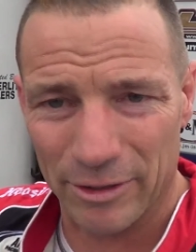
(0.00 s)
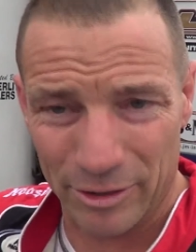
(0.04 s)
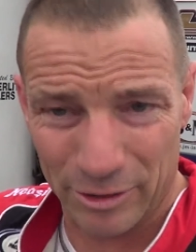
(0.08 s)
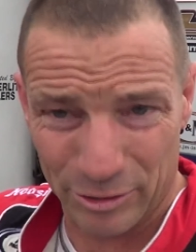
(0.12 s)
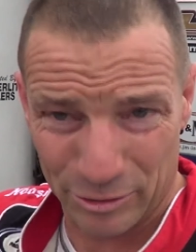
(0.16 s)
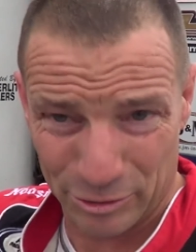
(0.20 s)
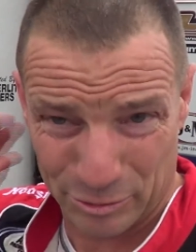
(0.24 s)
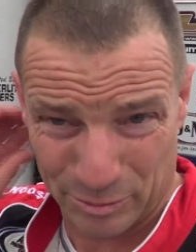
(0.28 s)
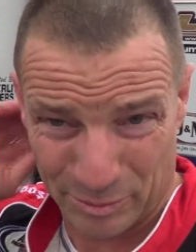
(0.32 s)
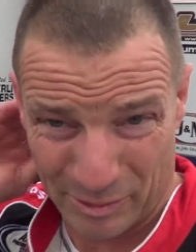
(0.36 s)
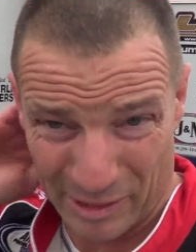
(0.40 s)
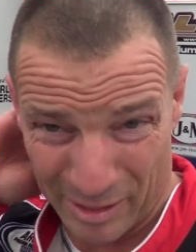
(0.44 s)

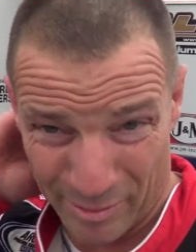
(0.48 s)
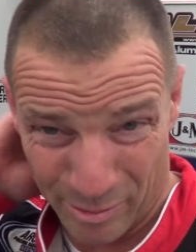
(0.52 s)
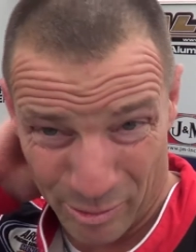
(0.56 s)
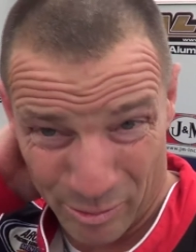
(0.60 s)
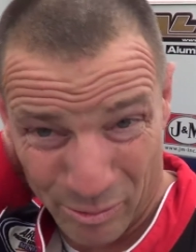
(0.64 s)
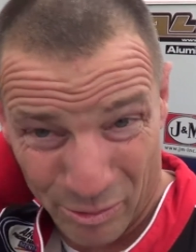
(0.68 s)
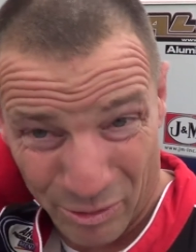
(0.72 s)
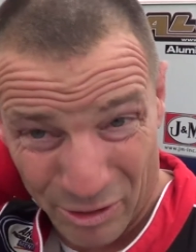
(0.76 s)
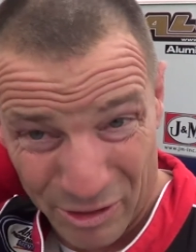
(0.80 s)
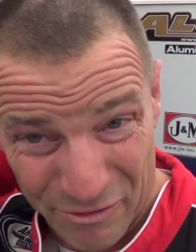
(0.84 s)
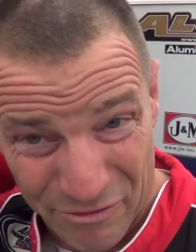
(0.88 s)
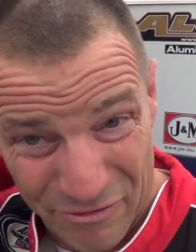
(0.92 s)
There's
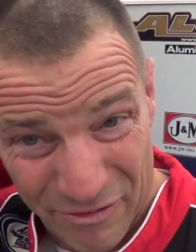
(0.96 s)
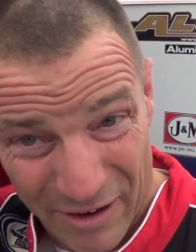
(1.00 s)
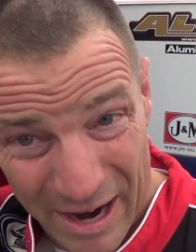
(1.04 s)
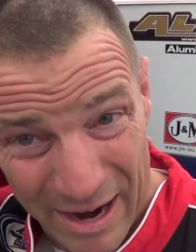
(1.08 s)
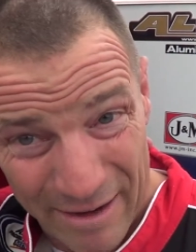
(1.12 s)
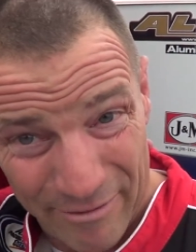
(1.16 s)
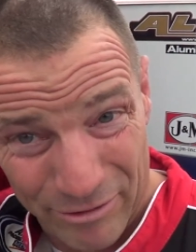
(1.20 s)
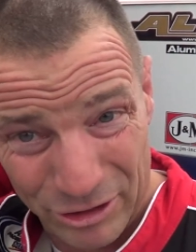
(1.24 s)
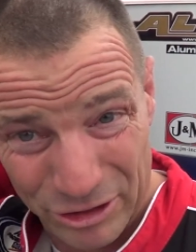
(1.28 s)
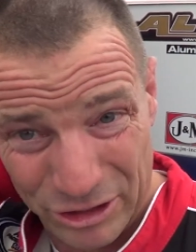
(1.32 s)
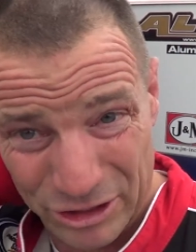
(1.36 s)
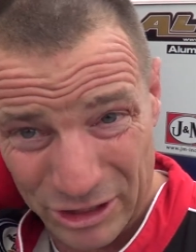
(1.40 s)
probably
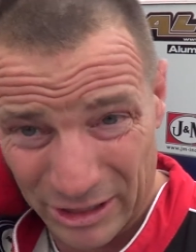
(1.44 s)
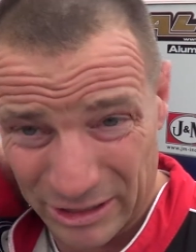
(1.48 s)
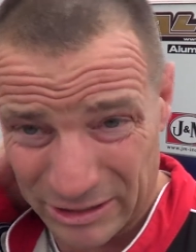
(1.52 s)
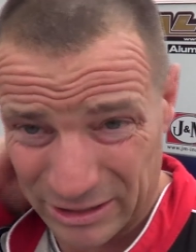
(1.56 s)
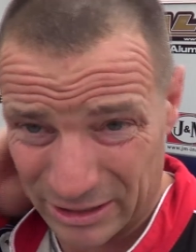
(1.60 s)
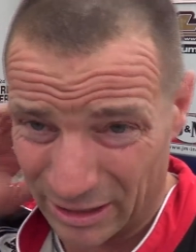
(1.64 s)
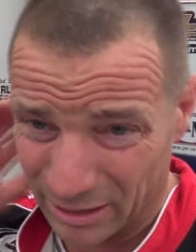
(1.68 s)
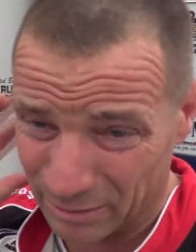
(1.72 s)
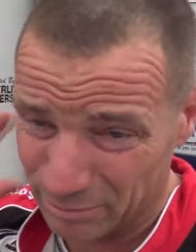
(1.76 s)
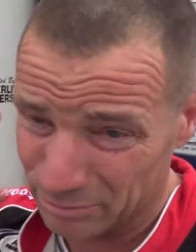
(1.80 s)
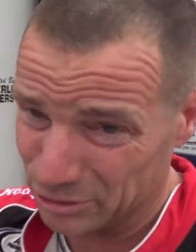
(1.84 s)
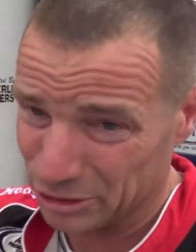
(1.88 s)
five or
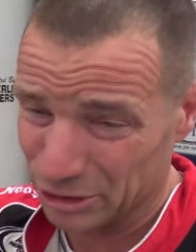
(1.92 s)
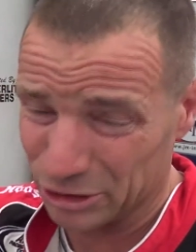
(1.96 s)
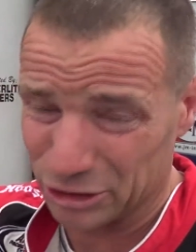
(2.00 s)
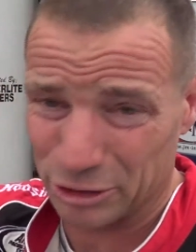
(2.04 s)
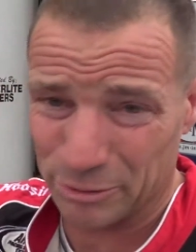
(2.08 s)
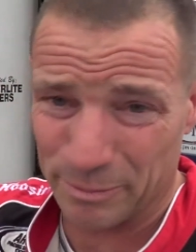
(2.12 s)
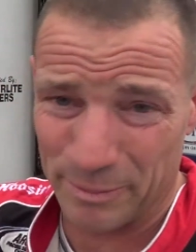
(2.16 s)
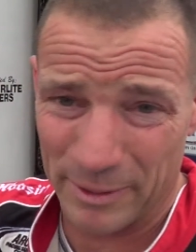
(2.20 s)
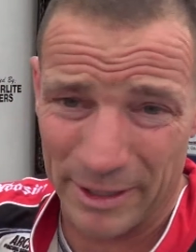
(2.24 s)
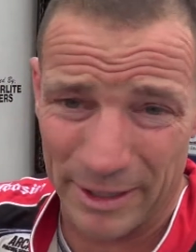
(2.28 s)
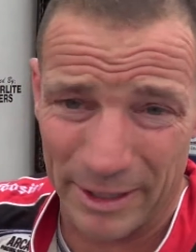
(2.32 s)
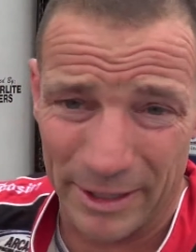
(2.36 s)
six of them just
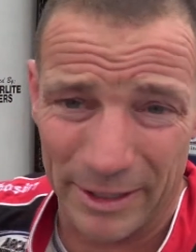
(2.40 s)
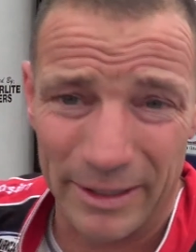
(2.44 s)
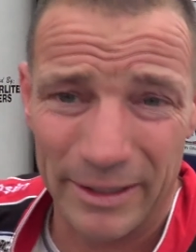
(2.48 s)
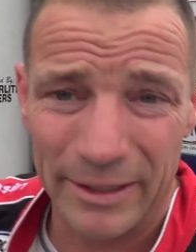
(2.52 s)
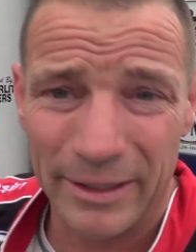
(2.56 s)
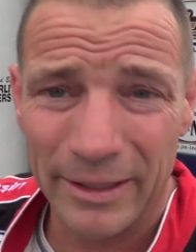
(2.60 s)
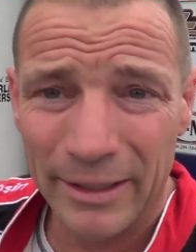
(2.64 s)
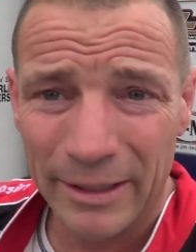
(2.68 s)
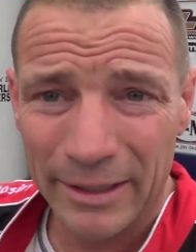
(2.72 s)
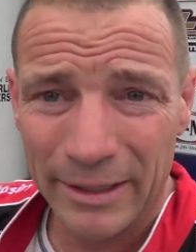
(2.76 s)
spinning.